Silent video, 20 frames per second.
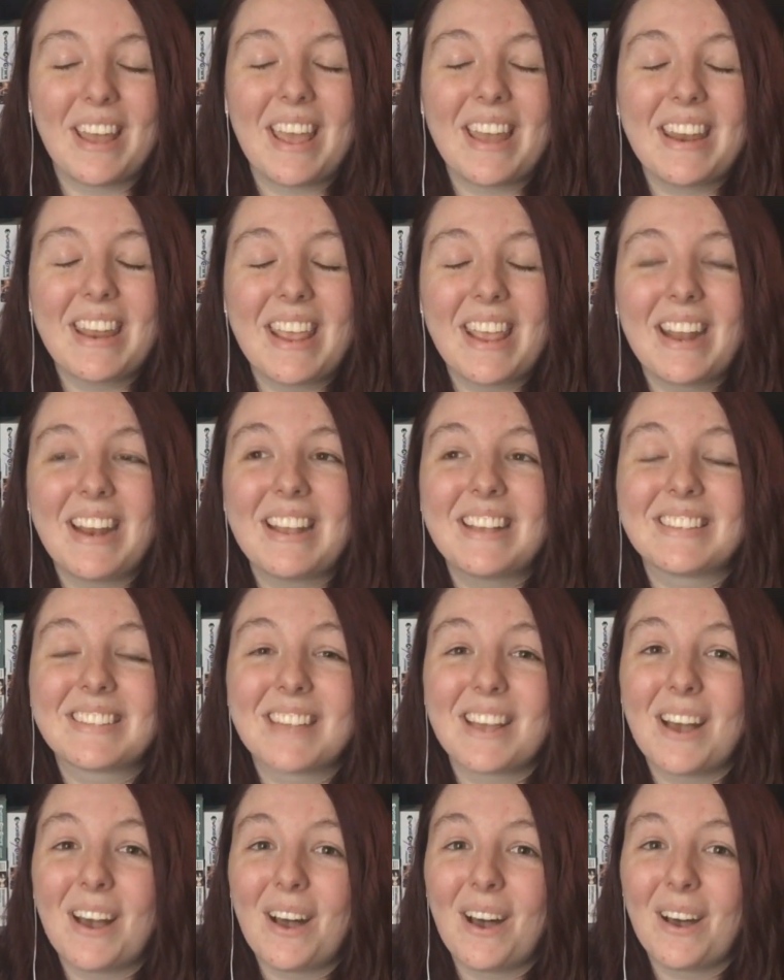and it
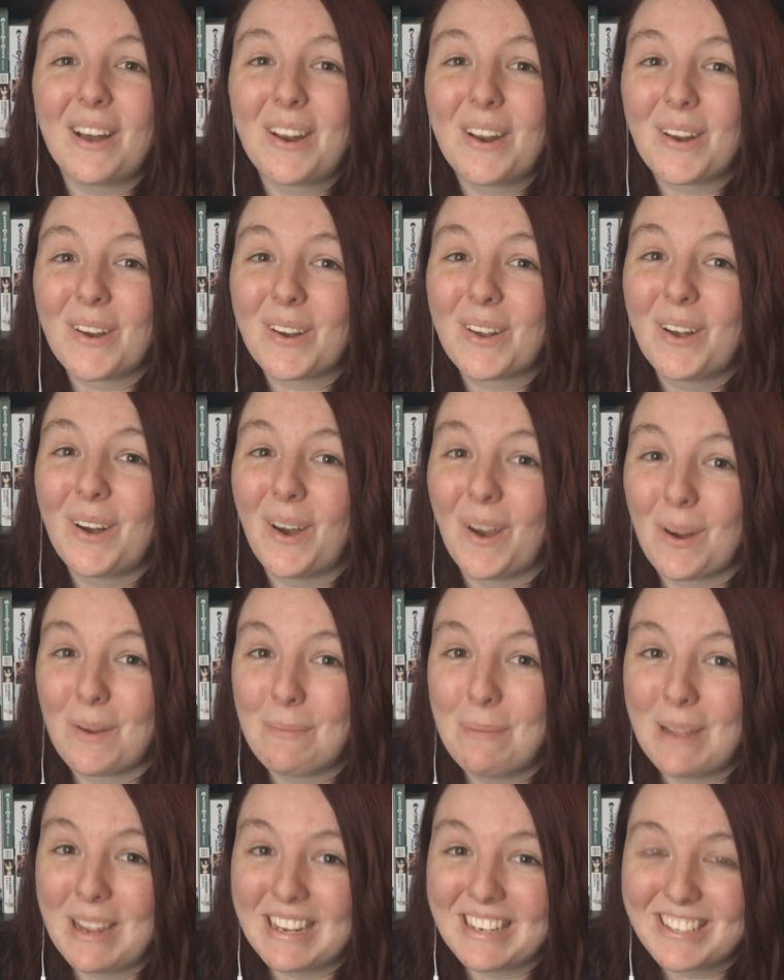is utter
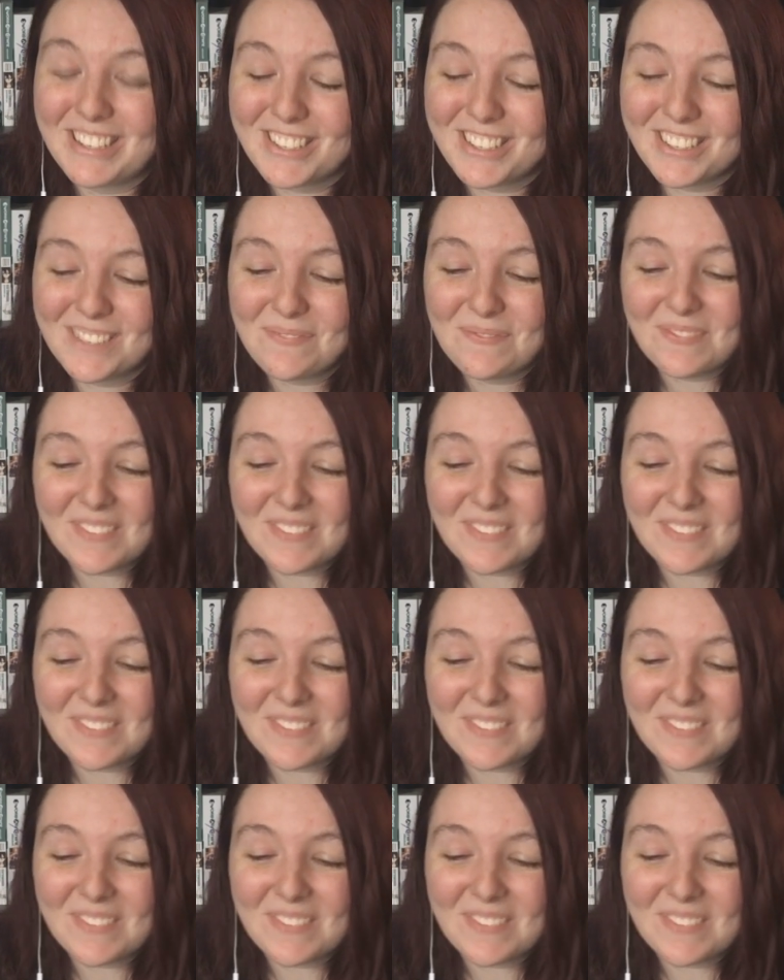garbage.